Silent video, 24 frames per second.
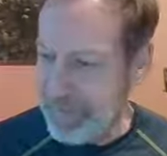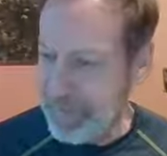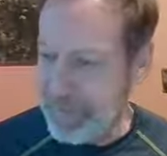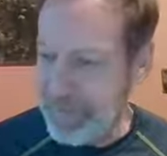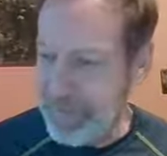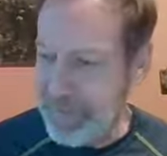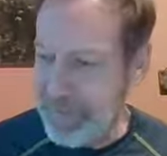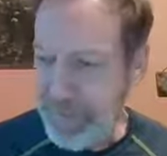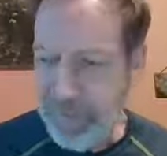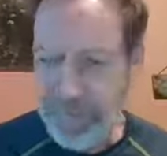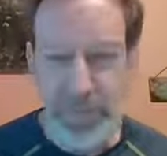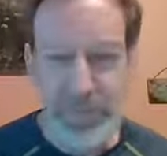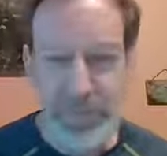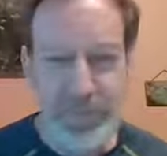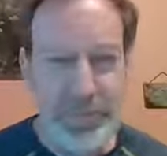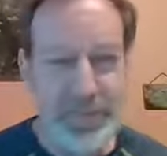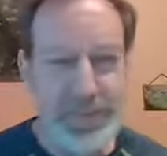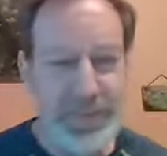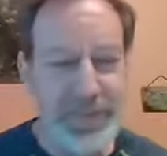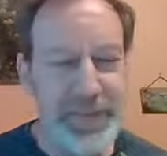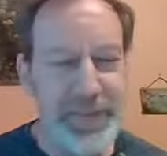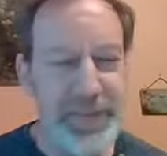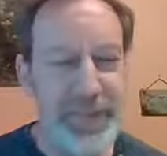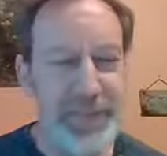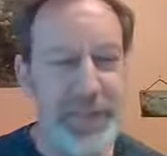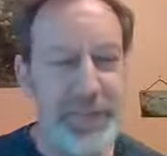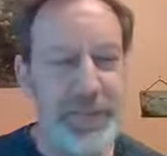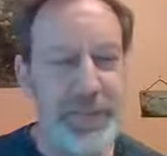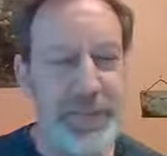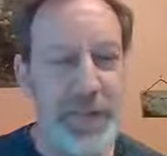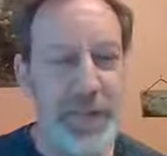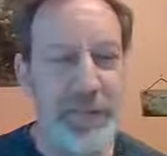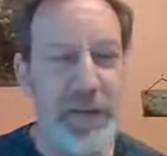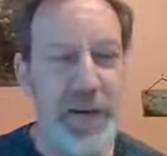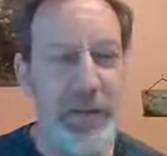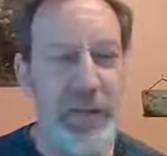uh, the,
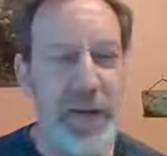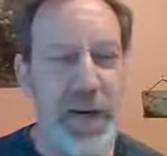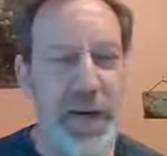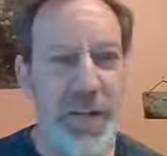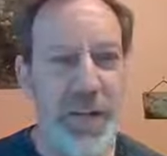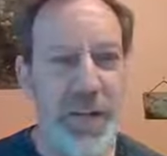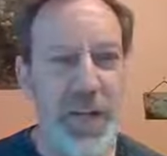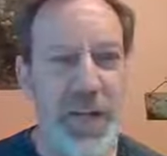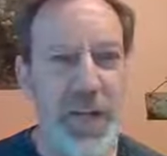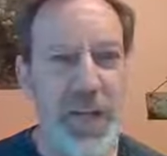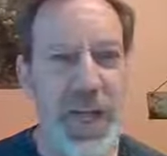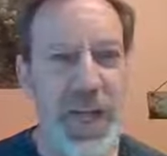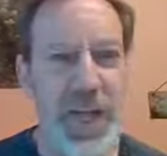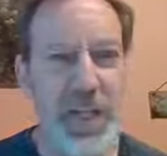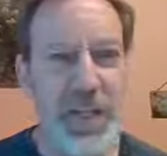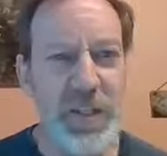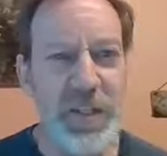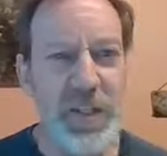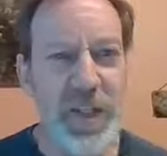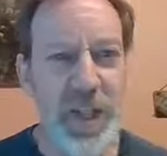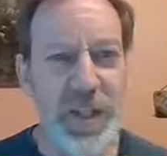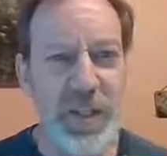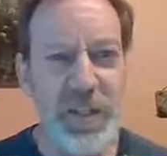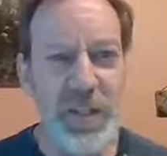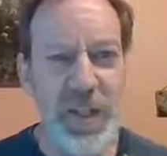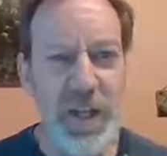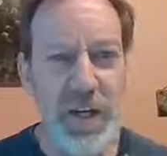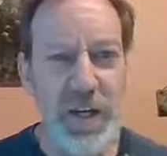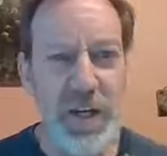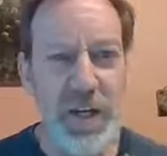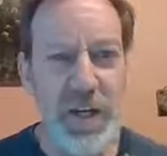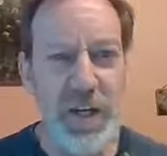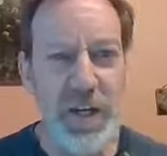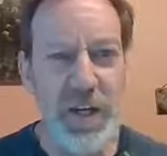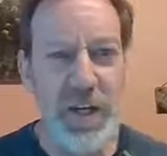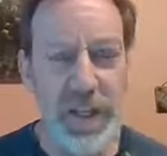one of our families has
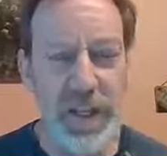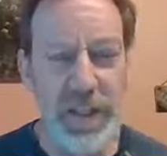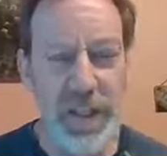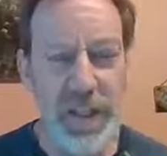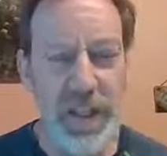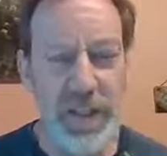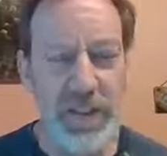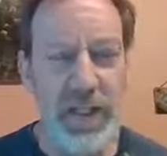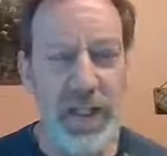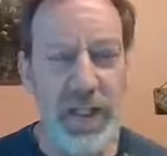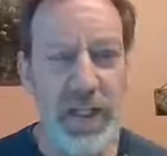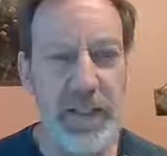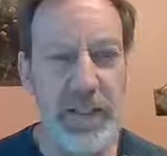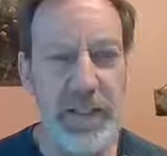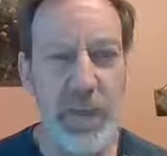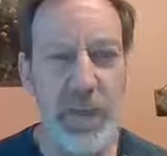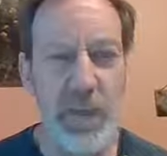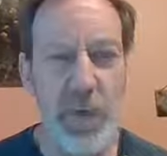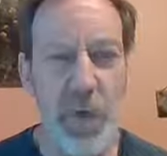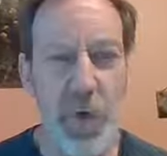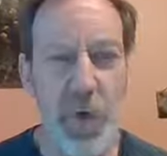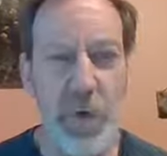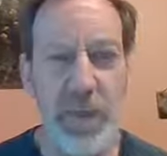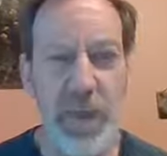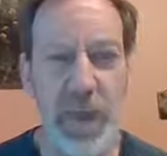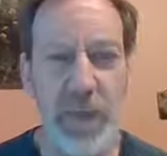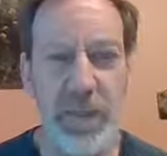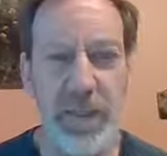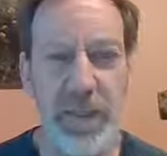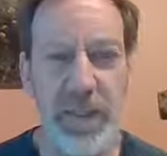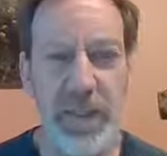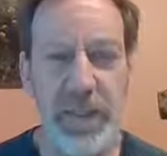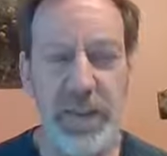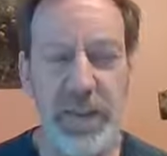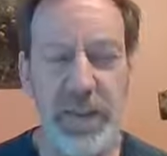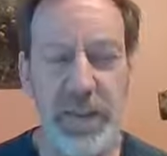settled in that, that, that their home had
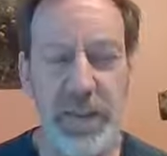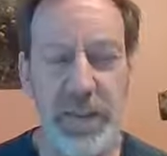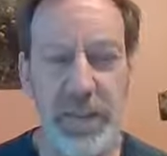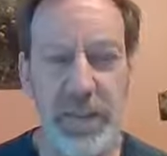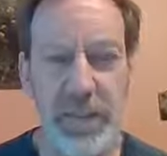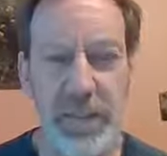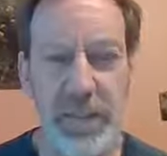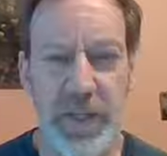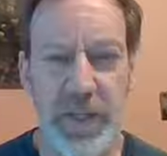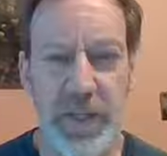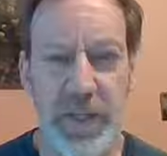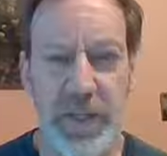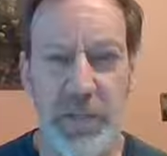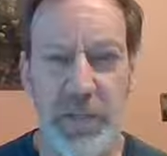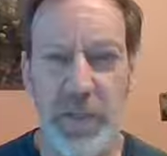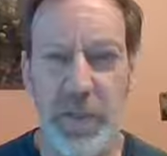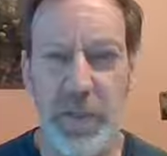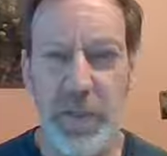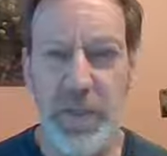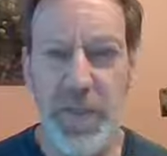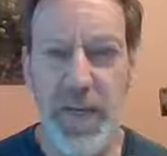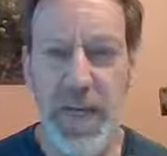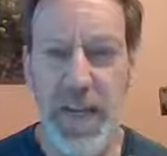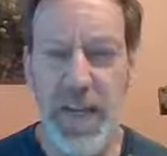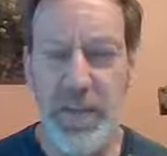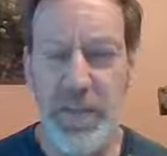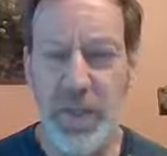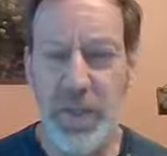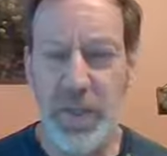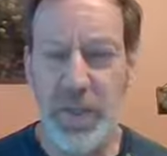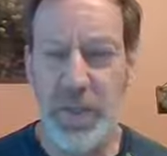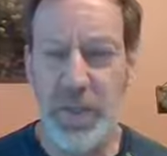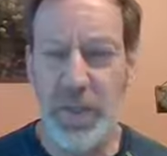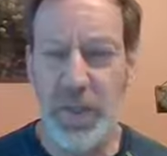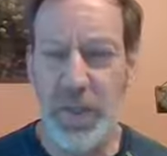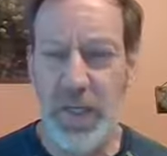been uh, severely
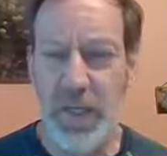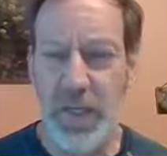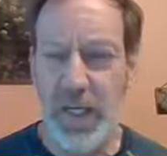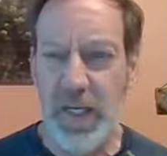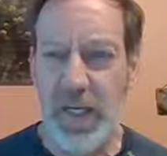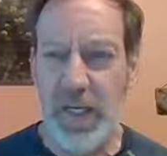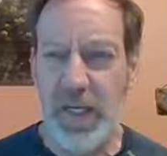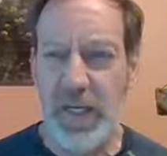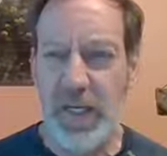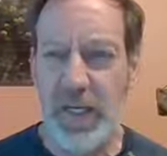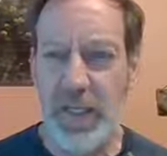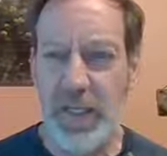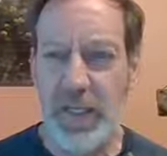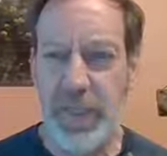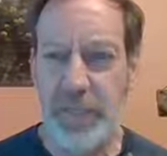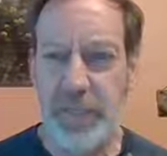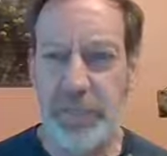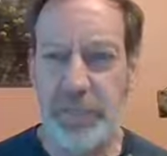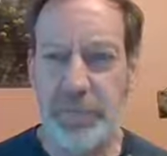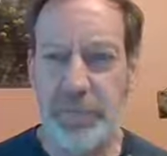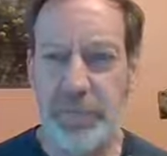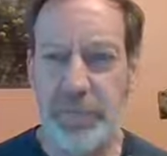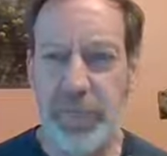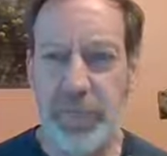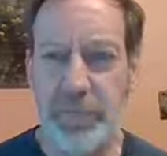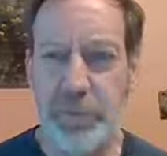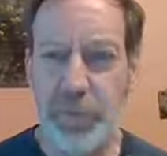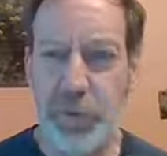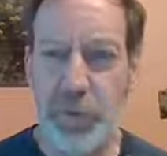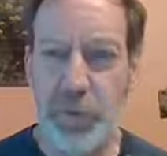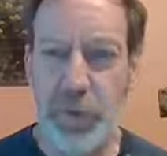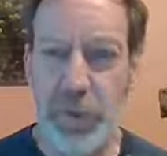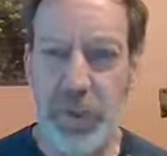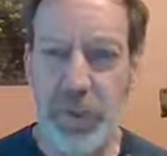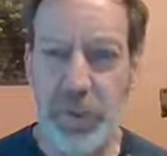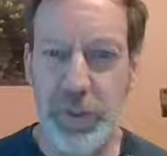damaged um,
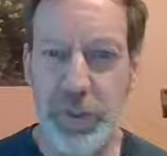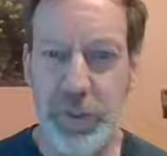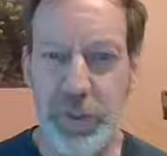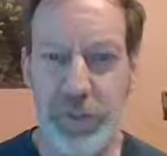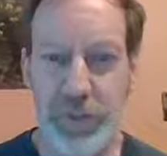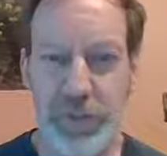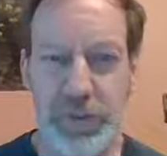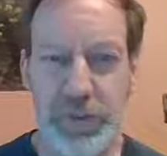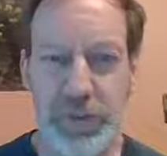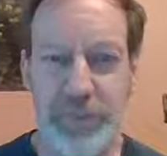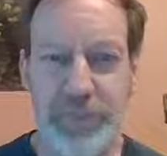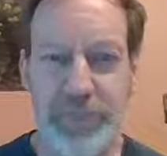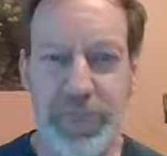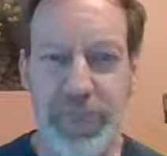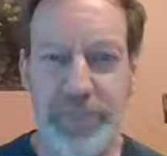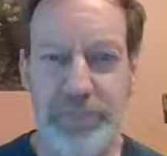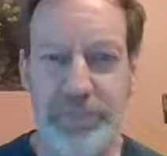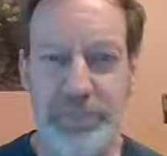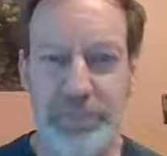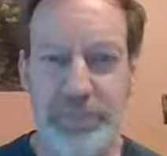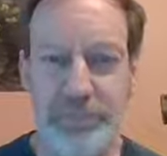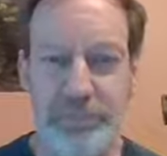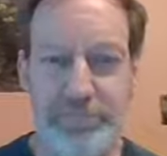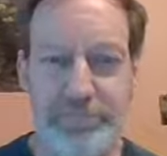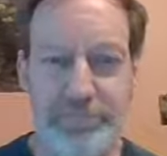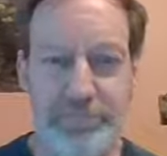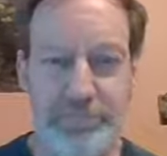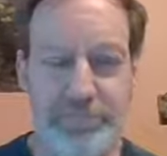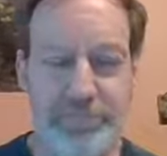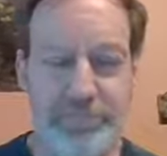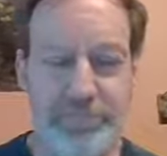food has been